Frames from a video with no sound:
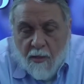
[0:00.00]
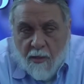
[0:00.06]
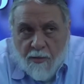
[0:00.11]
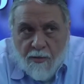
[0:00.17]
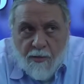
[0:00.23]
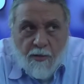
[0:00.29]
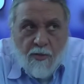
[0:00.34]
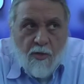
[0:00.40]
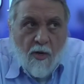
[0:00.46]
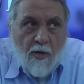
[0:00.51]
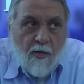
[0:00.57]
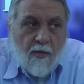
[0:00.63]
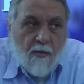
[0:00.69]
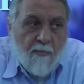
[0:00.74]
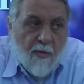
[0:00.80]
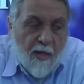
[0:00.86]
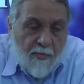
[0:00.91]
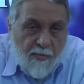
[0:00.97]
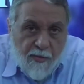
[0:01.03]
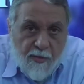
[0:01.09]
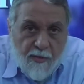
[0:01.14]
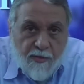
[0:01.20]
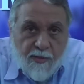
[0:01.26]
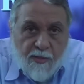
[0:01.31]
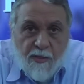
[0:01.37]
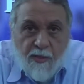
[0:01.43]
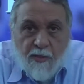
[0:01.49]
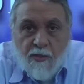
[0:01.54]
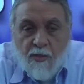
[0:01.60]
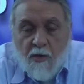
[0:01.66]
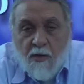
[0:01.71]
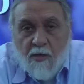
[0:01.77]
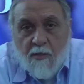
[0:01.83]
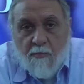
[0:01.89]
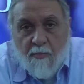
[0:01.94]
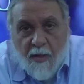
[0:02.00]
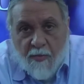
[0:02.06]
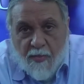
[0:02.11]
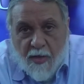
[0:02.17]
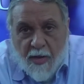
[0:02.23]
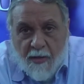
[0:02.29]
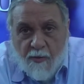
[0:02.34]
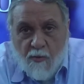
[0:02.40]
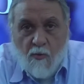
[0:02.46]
They're talking about this and they're talking about that.